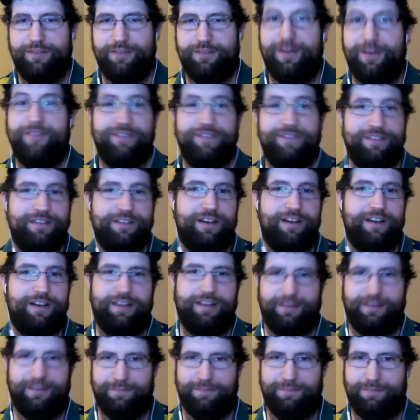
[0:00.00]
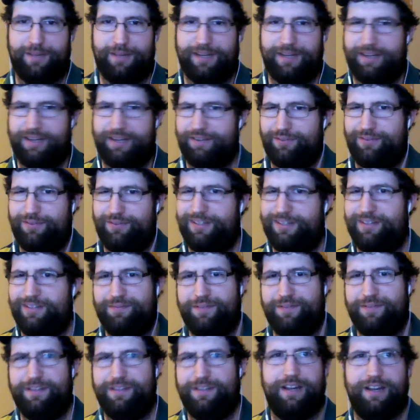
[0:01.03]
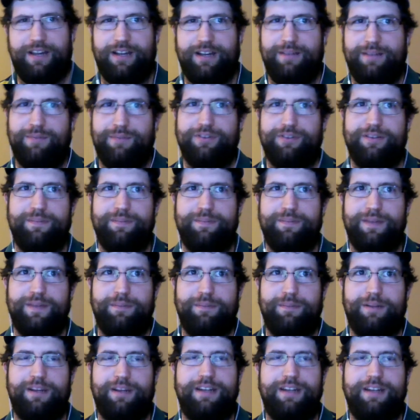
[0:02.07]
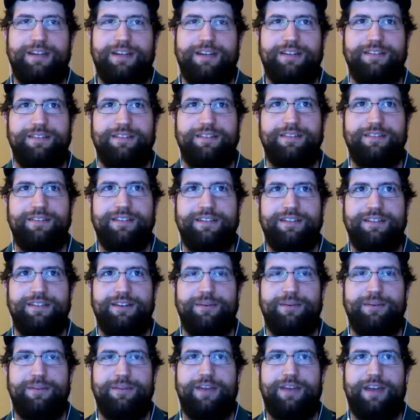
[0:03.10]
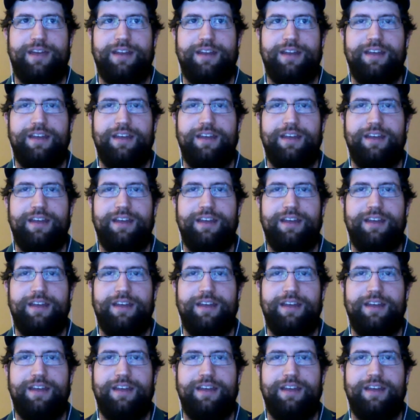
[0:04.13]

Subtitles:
The Ravens cut him, I guess, or didn't re-sign him or something, but I didn't go with that.